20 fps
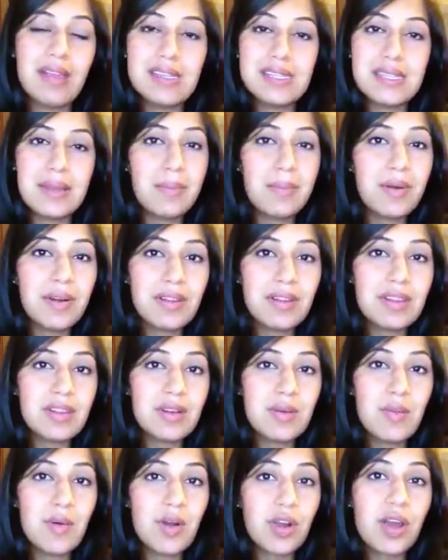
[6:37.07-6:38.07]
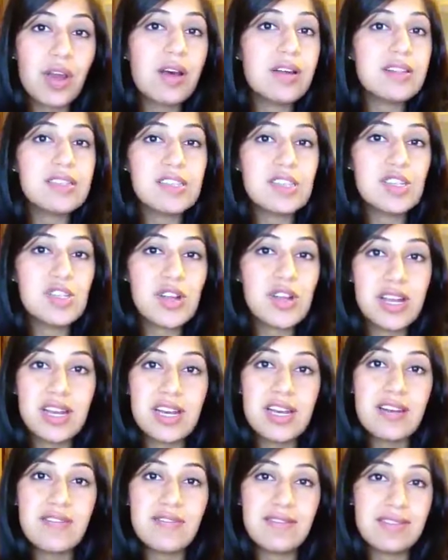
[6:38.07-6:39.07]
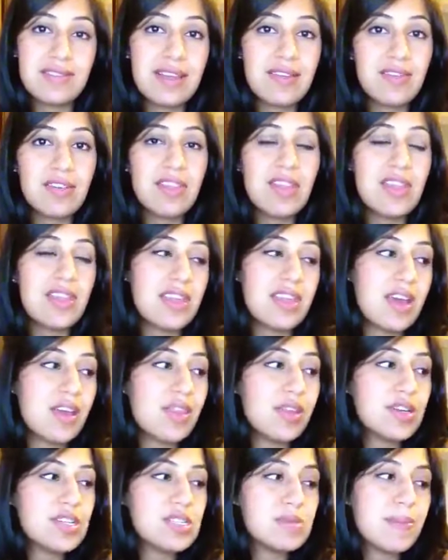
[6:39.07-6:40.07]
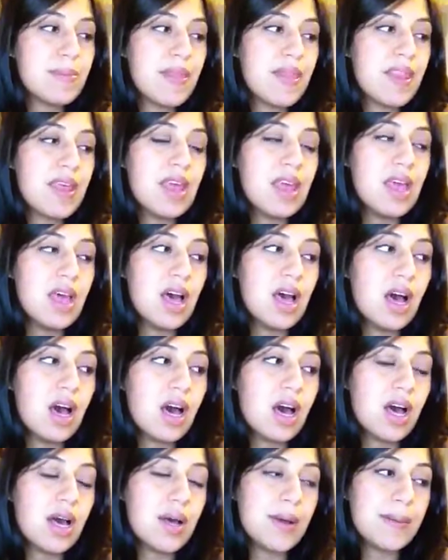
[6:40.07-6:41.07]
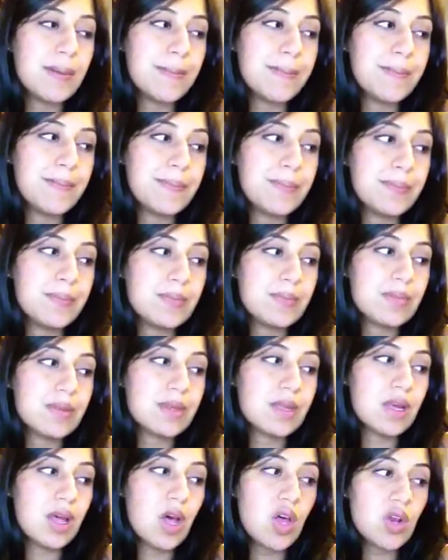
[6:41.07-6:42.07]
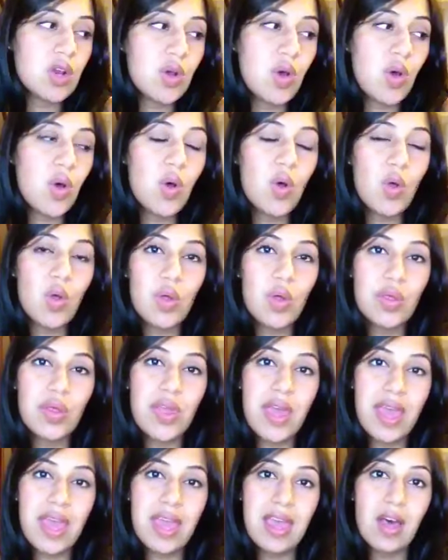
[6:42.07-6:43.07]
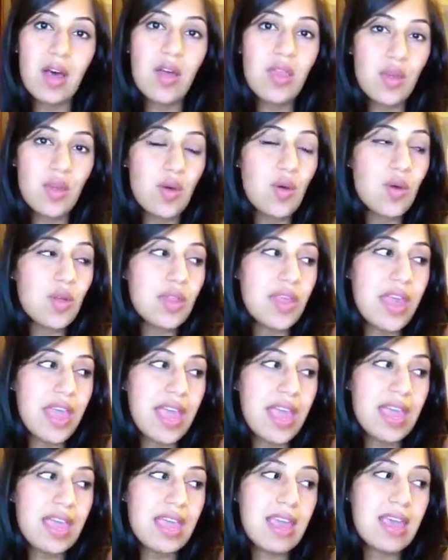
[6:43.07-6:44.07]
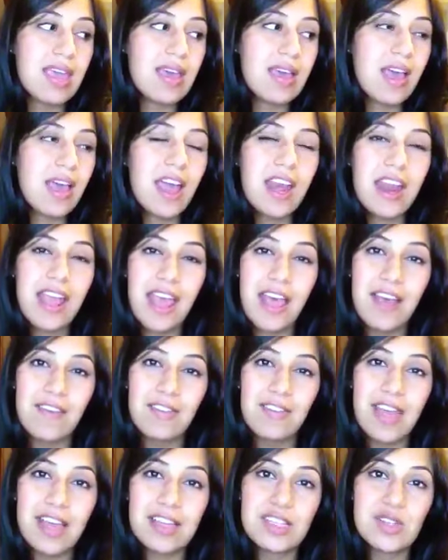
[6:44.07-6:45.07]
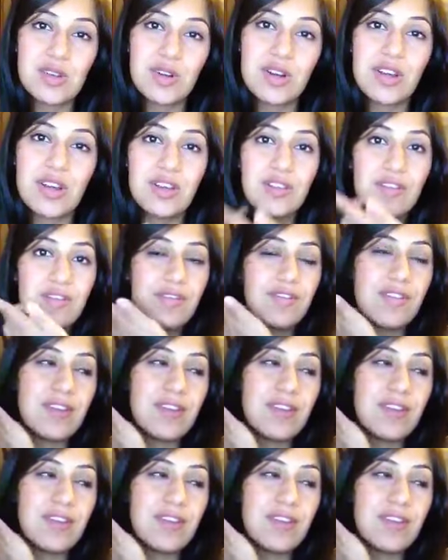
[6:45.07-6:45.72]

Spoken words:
Some are a little more concentrated in flavor than the others, but on the whole they kind of have that sort of,